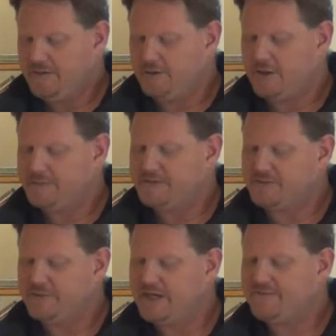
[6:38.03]
We're hoping to
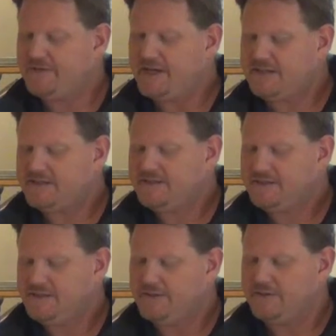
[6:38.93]
renovate
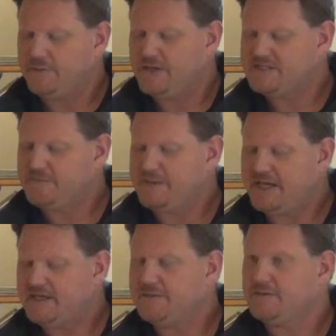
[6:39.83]
the West
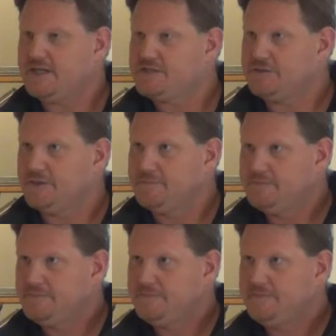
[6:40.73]
Bank restroom.
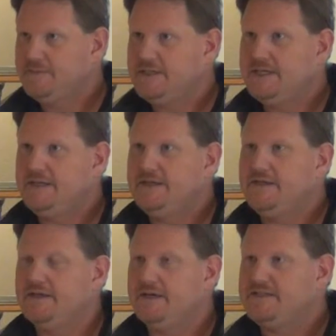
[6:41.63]

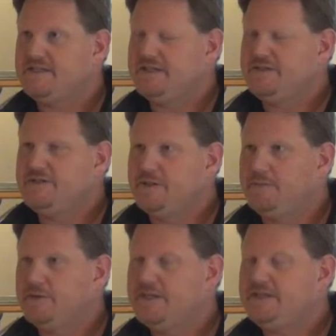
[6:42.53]
It's getting to the
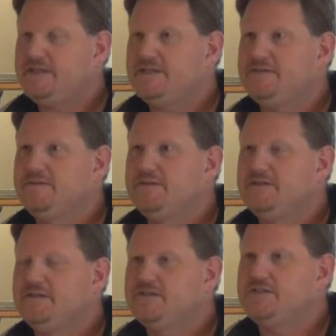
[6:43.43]
point that
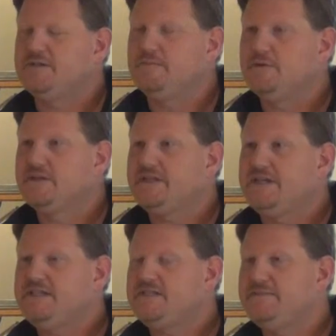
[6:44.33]
there's some work that
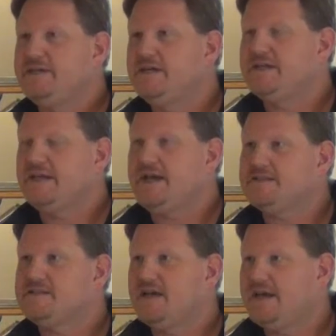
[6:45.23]
needs to be done on the
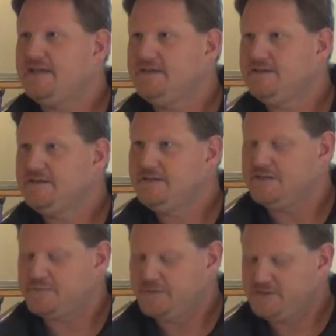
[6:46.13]
outside to
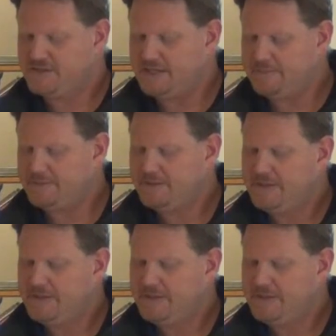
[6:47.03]
spruce it up.